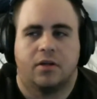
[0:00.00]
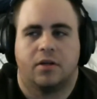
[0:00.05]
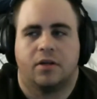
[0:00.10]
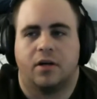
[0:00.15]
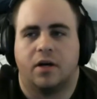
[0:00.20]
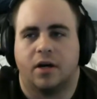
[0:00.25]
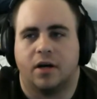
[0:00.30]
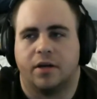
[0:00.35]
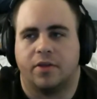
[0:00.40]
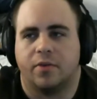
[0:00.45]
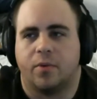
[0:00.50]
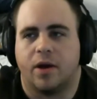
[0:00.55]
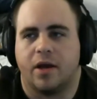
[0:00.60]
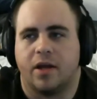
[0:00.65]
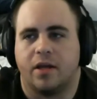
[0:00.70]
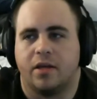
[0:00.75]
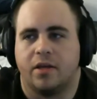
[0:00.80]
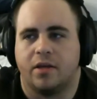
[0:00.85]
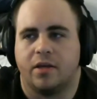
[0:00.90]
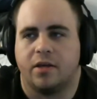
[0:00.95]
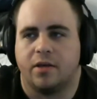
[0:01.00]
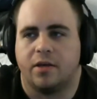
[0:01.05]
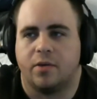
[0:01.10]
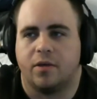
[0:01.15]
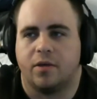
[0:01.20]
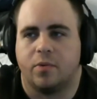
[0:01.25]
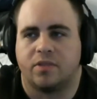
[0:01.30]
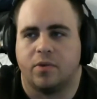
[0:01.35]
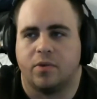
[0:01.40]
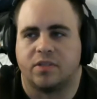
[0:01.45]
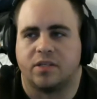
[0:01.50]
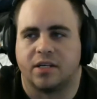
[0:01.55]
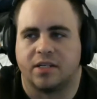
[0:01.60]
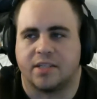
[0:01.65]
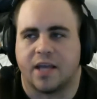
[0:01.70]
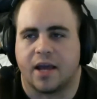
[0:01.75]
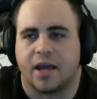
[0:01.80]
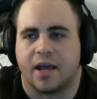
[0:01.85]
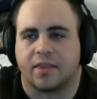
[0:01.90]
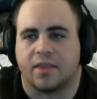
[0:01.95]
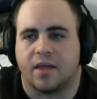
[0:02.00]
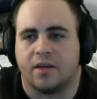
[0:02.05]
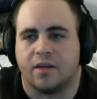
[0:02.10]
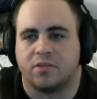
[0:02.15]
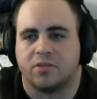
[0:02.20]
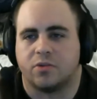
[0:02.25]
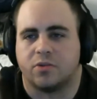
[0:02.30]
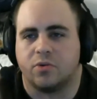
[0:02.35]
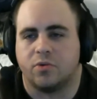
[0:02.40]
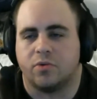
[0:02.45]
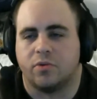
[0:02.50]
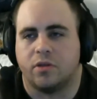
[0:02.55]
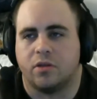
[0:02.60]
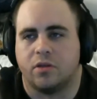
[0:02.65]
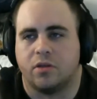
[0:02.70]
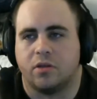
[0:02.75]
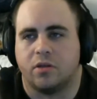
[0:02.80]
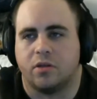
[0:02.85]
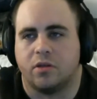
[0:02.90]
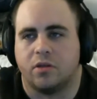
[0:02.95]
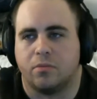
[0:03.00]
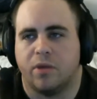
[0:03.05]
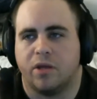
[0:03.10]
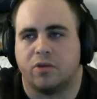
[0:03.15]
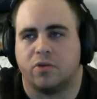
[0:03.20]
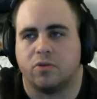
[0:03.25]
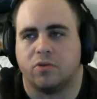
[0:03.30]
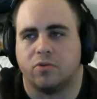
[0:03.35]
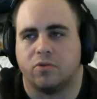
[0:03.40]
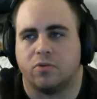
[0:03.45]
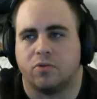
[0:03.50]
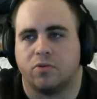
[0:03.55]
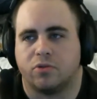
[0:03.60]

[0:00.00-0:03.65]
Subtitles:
The way he wants to exact that is through the mental